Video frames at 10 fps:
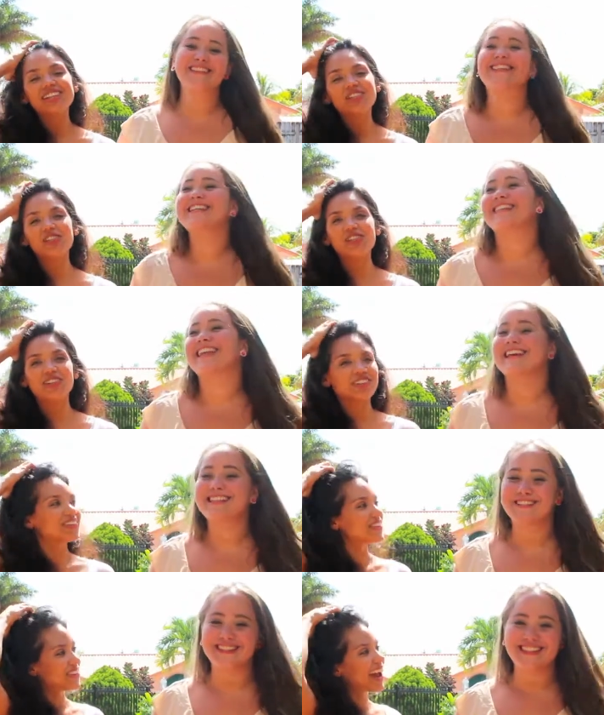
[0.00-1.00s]
Speaker 1: Who doesn't
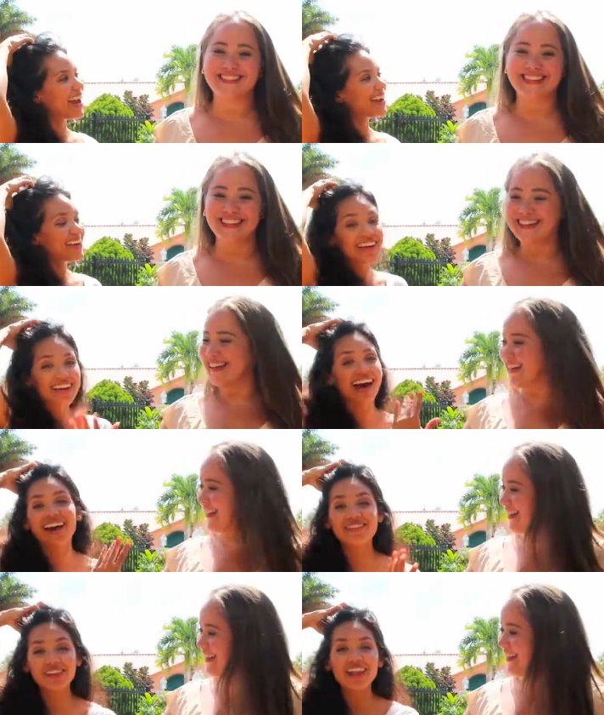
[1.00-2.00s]
like sweets? Right.
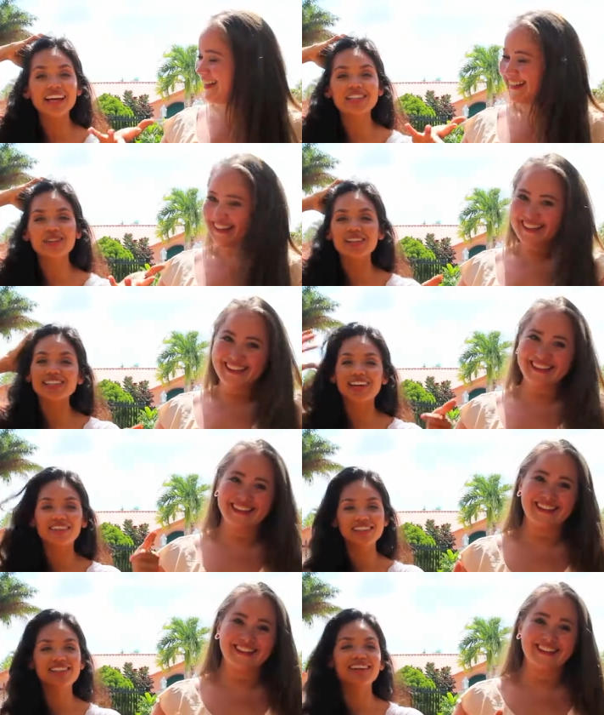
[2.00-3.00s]
Yeah, if you like sweets,
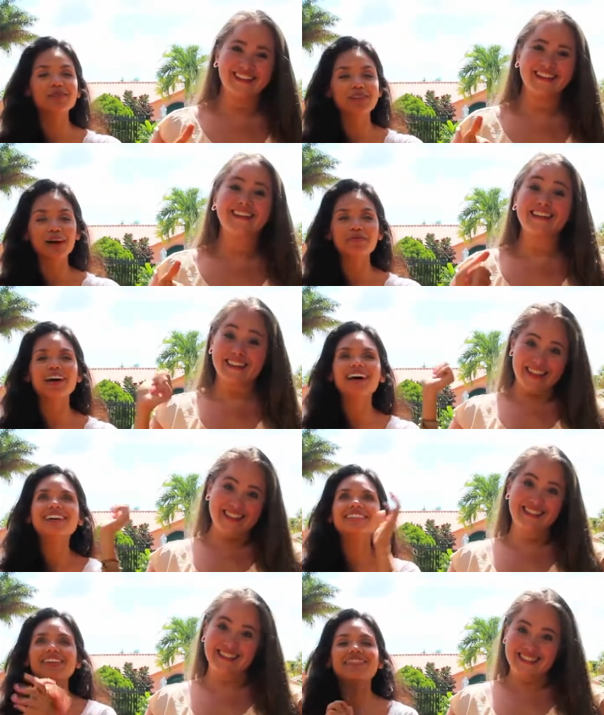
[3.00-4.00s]
give this a thumbs up.
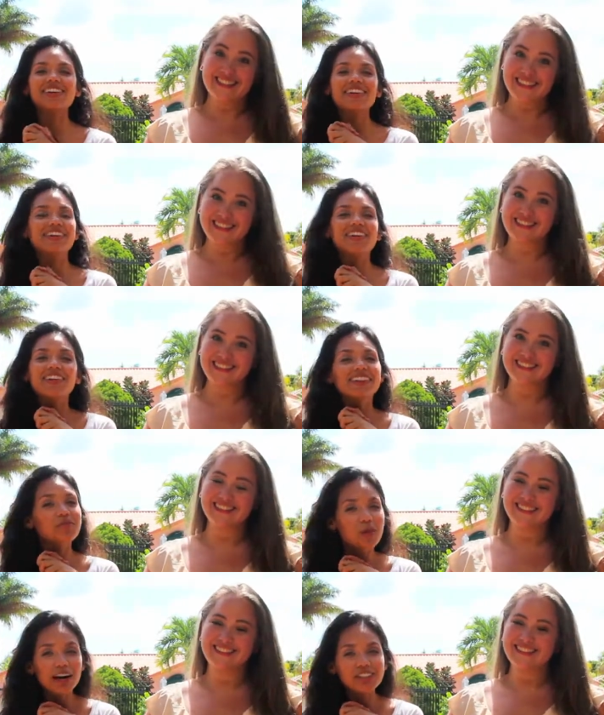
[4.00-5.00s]
Yes. So if
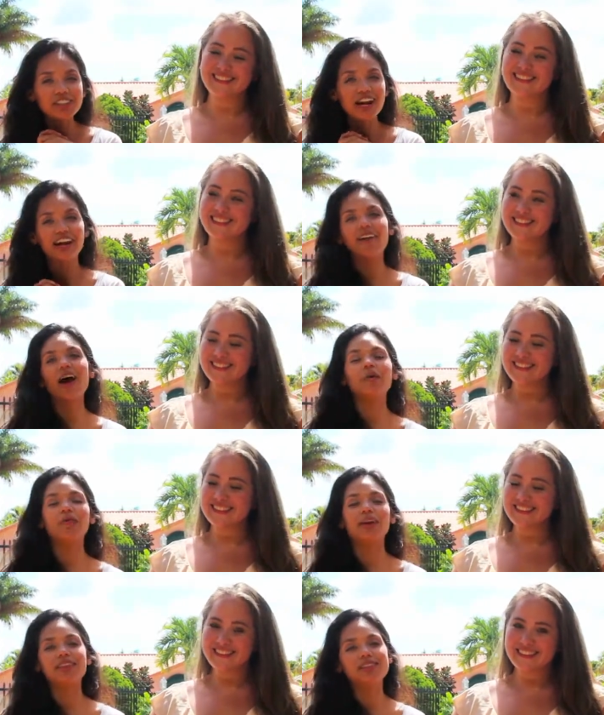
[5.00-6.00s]
you want to check out how
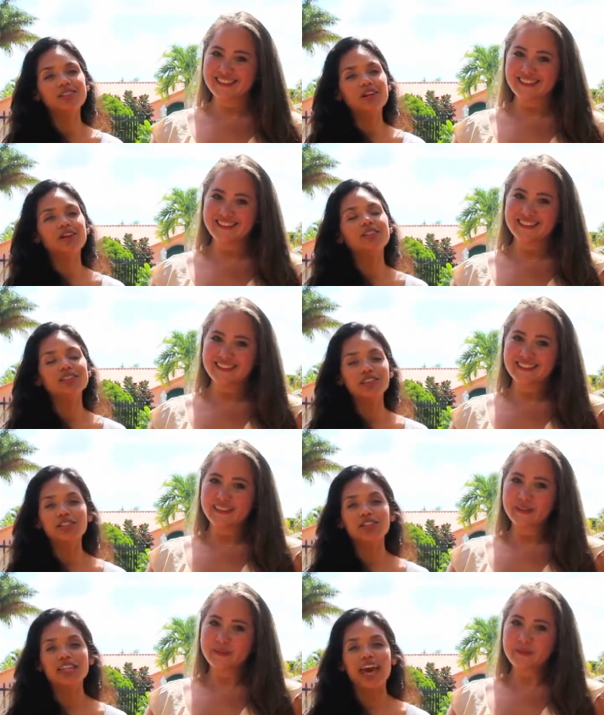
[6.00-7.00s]
we make this
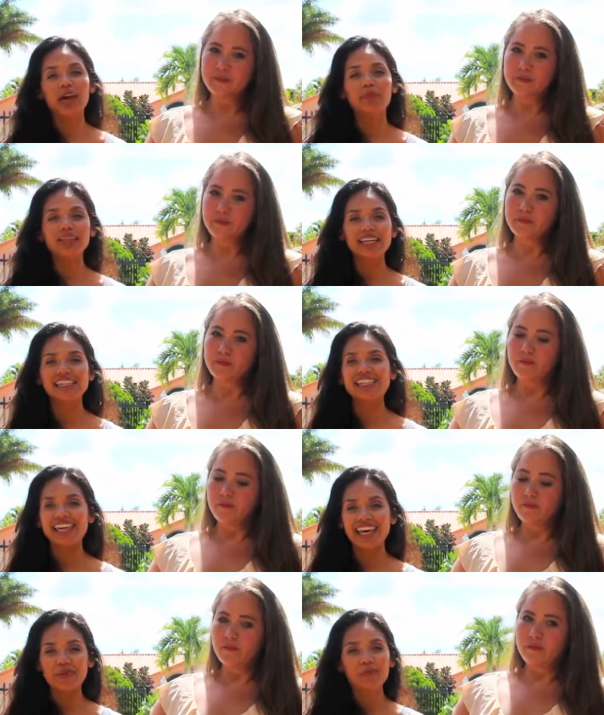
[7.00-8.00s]
delicious cake,
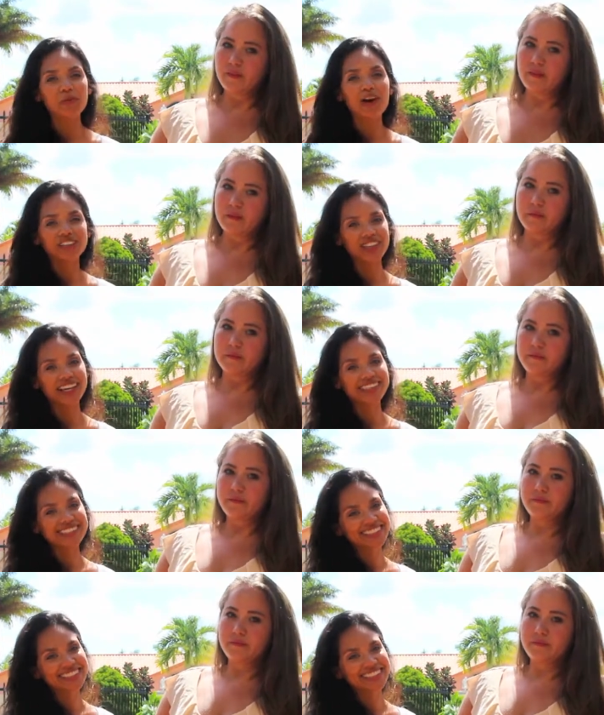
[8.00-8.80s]
please keep watching.